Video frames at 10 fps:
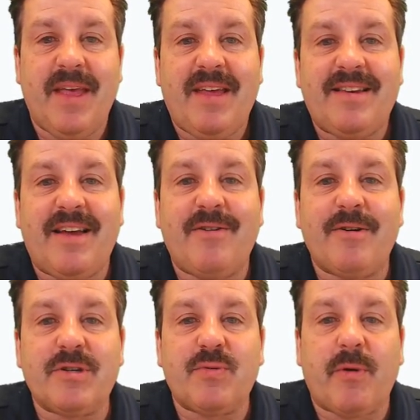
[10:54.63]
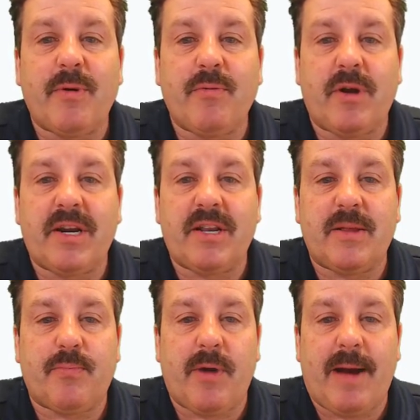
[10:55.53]
Now here's where we run into the
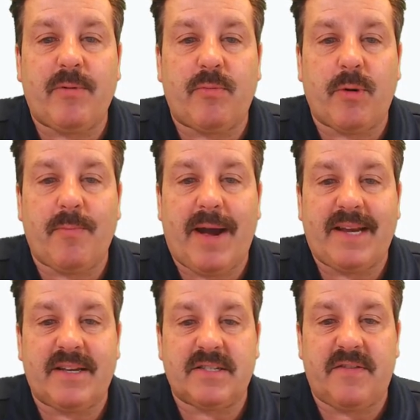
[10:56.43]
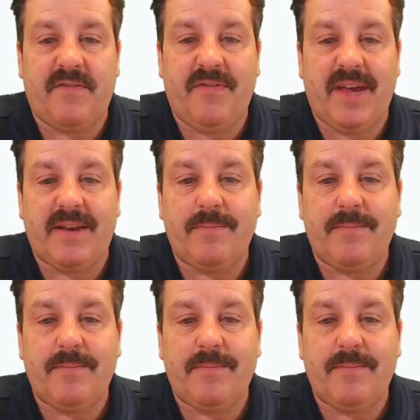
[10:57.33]
problem where mine doesn't fit.